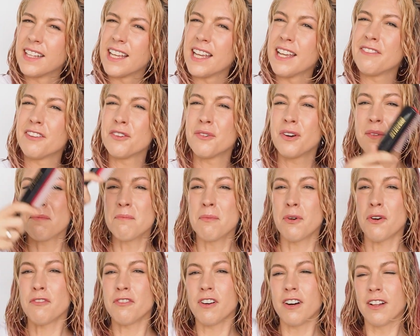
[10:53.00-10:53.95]
If you want
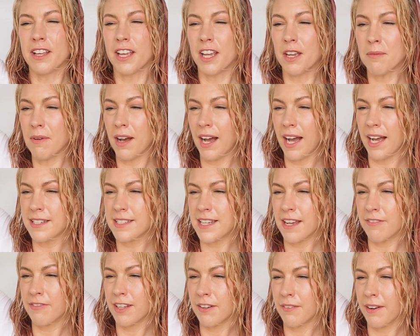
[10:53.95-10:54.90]
more volume, I
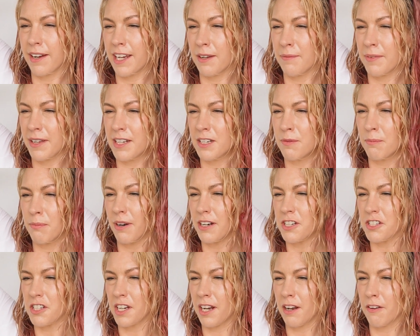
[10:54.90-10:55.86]
definitely recommend
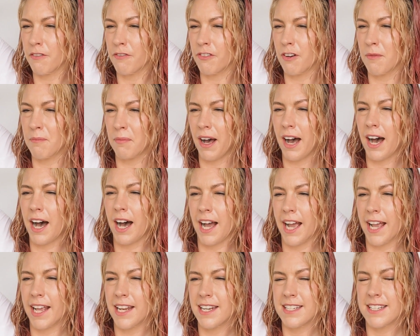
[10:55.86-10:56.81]
brushing from
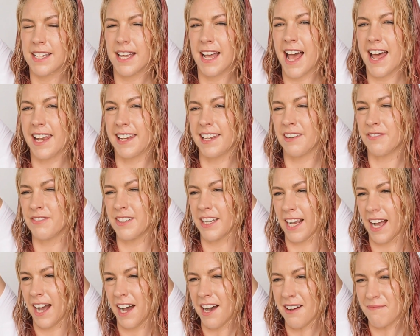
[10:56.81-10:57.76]
behind and
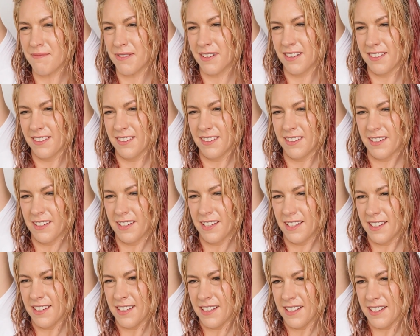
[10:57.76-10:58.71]
lifting up
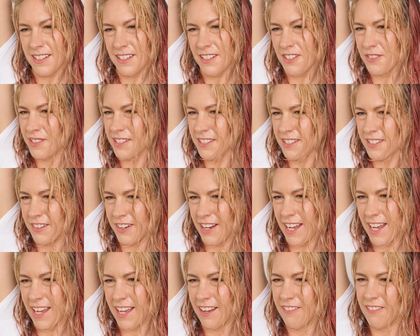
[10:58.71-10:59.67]
to twist your
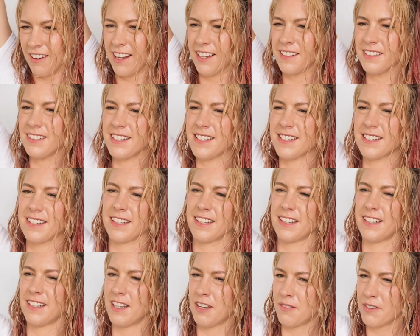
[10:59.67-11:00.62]
hair around,
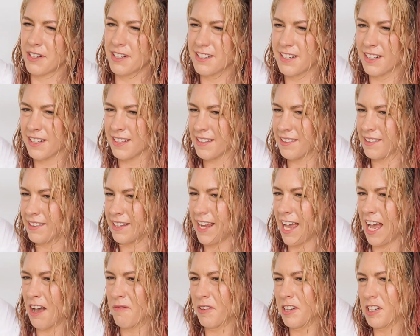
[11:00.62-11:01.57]
because you can see
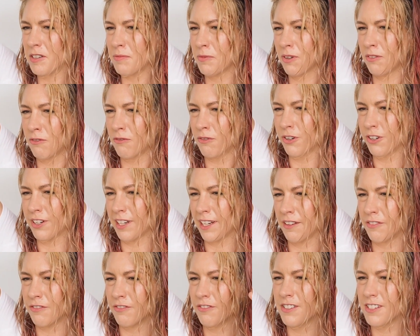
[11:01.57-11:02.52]
how much more root
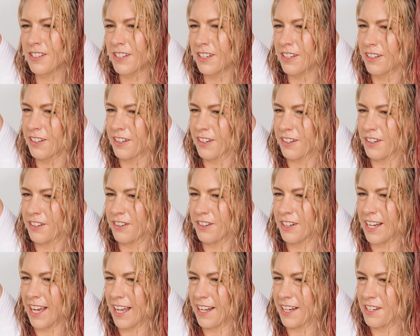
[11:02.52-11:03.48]
lift you
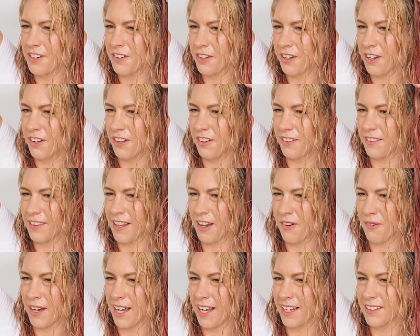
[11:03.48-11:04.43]
get in your curls
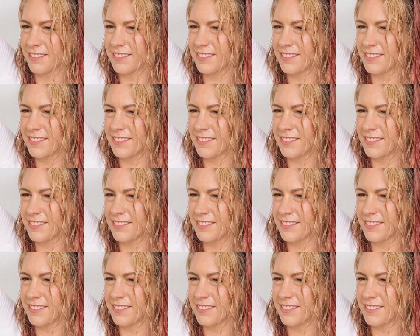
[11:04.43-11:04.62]
that way.